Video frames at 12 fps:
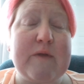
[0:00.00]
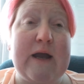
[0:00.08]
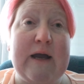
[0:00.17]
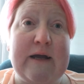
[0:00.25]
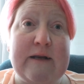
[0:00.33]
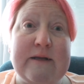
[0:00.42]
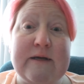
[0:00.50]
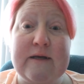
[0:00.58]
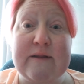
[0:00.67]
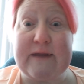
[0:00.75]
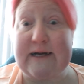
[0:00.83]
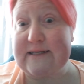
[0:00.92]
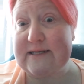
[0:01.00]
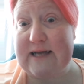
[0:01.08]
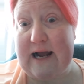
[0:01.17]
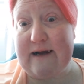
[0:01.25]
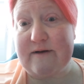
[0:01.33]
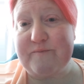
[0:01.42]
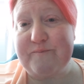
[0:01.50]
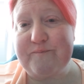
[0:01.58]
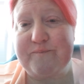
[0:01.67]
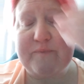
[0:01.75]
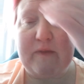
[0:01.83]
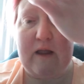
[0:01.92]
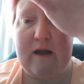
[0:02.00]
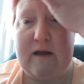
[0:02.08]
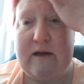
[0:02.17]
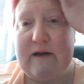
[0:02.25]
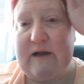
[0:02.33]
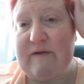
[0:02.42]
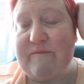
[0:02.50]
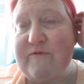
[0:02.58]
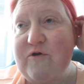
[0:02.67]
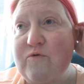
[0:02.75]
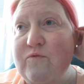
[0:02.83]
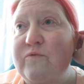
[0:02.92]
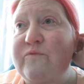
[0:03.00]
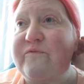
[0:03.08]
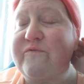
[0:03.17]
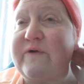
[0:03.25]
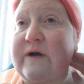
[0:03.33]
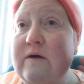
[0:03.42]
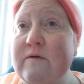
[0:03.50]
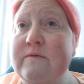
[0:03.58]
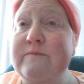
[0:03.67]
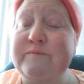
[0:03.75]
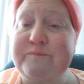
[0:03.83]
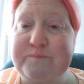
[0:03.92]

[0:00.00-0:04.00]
And that's sad. If you feel